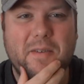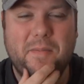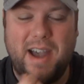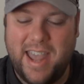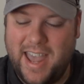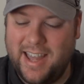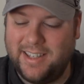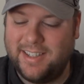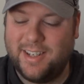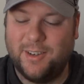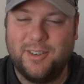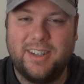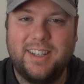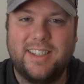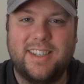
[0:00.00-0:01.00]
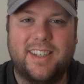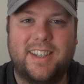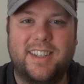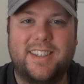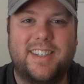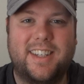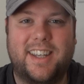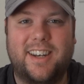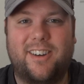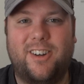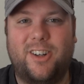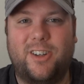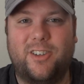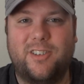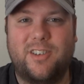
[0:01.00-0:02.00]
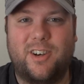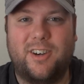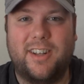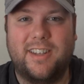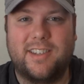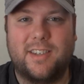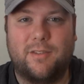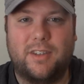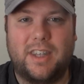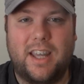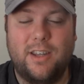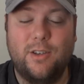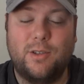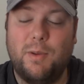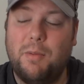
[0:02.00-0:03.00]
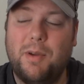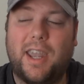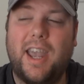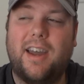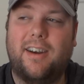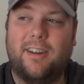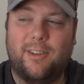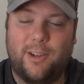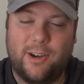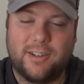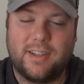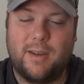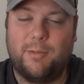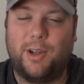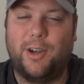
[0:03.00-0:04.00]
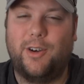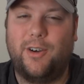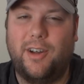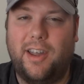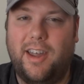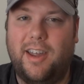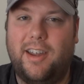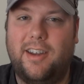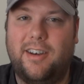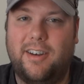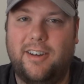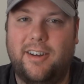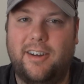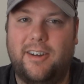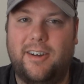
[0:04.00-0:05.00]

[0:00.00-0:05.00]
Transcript: my hands don't need to get all dirty and stuff like that. I used to be a mechanic a long time ago, and